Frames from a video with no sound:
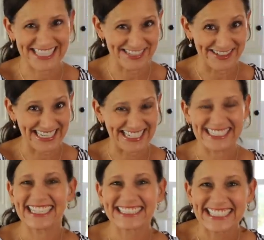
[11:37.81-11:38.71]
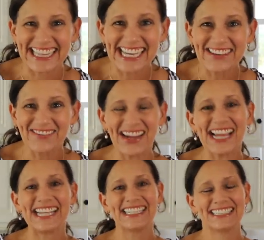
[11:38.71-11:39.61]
the turkey. I'll see you then. Bye.